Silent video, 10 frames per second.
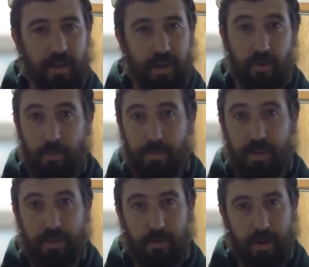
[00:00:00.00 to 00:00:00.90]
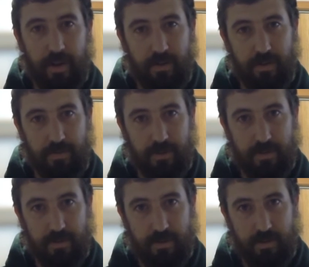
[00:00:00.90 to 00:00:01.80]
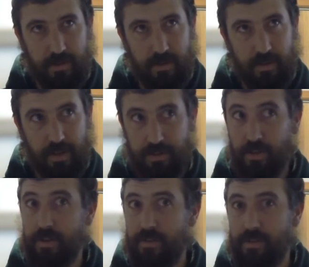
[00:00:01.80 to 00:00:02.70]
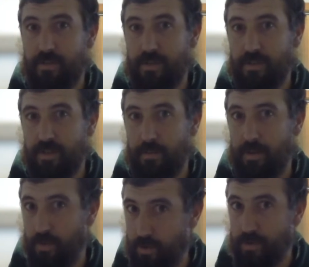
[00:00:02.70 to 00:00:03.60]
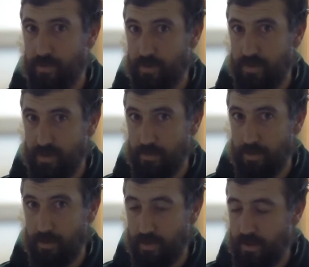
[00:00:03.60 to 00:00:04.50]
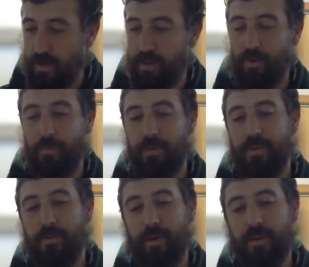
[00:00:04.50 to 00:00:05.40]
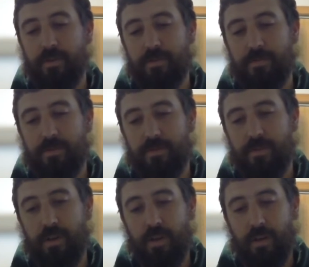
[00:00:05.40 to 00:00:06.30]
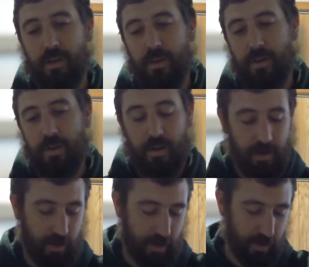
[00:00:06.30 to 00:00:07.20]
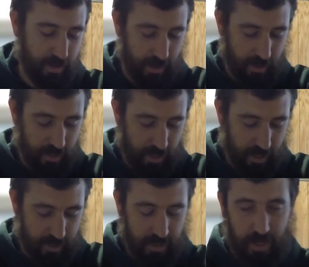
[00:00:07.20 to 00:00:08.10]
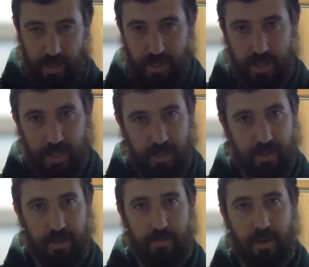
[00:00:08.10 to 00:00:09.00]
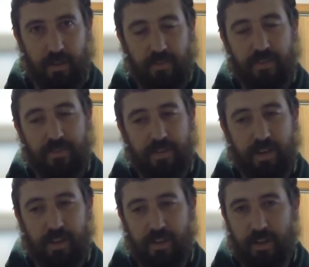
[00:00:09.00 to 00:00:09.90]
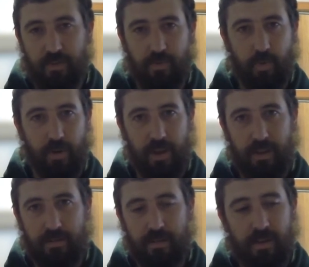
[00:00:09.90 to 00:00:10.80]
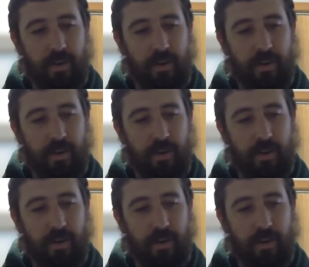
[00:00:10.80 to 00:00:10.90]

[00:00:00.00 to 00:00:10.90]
It'll be there by Christmas. As long as they're still accepting orders for December, it'll be there by Christmas. Like I said, today is the 19th, shipped out the 15th. That's 4 days.